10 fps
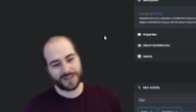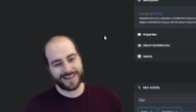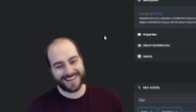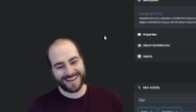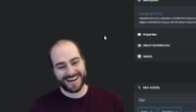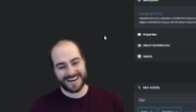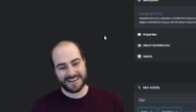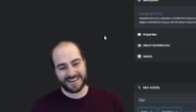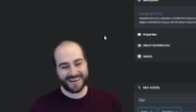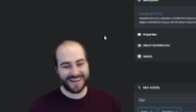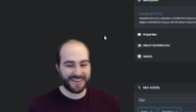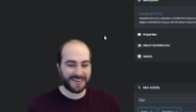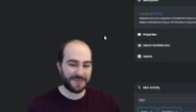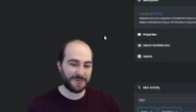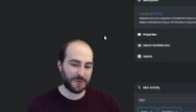like I thought the
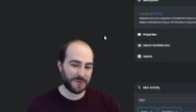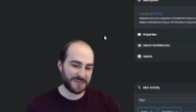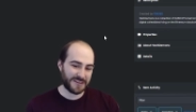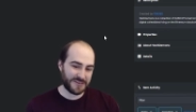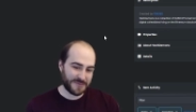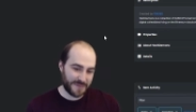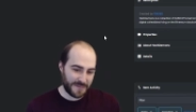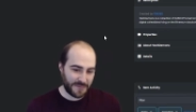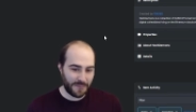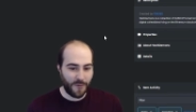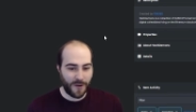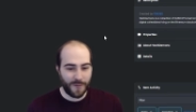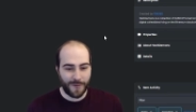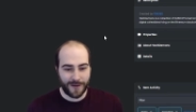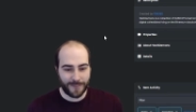floor was going to jump up to 0.1,
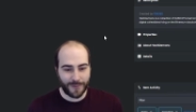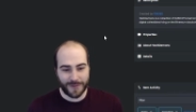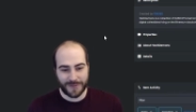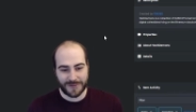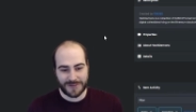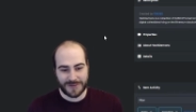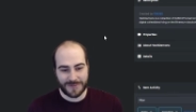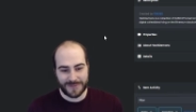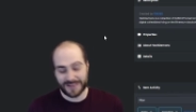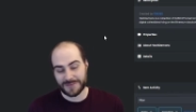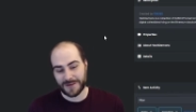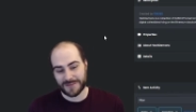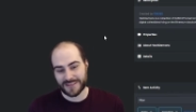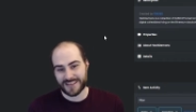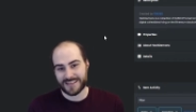0.12, and that's what I was
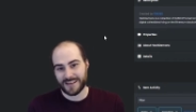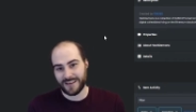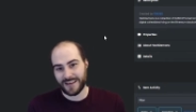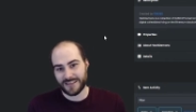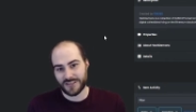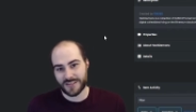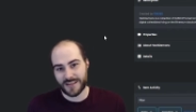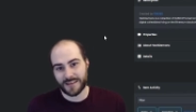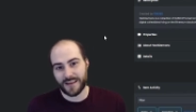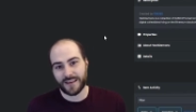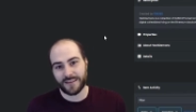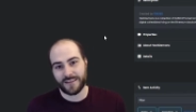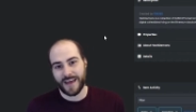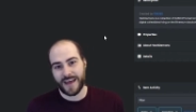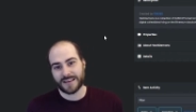going to sell at and just take that
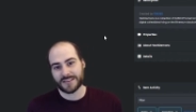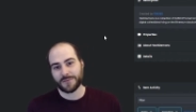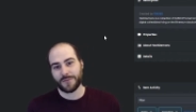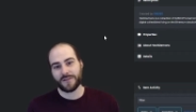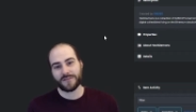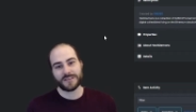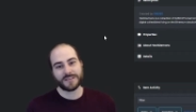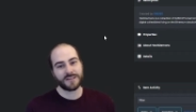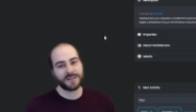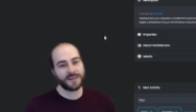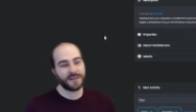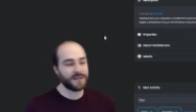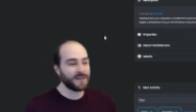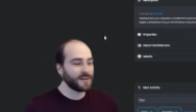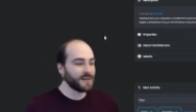as the profits.
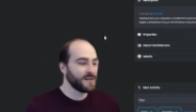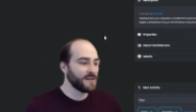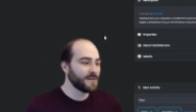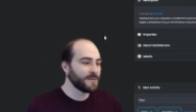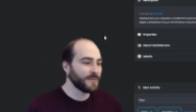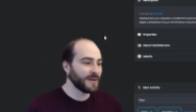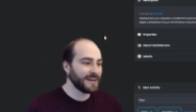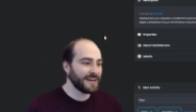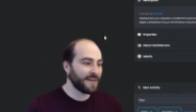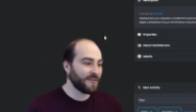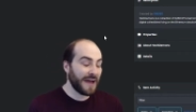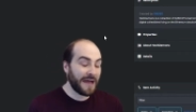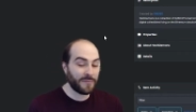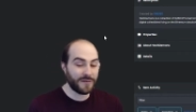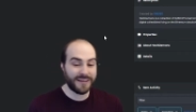But it never
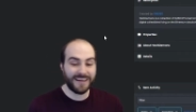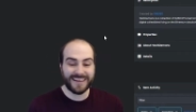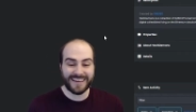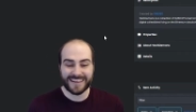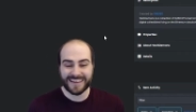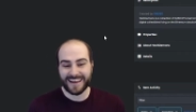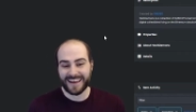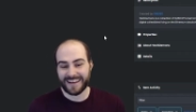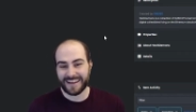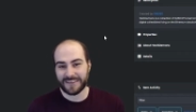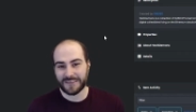happened. And then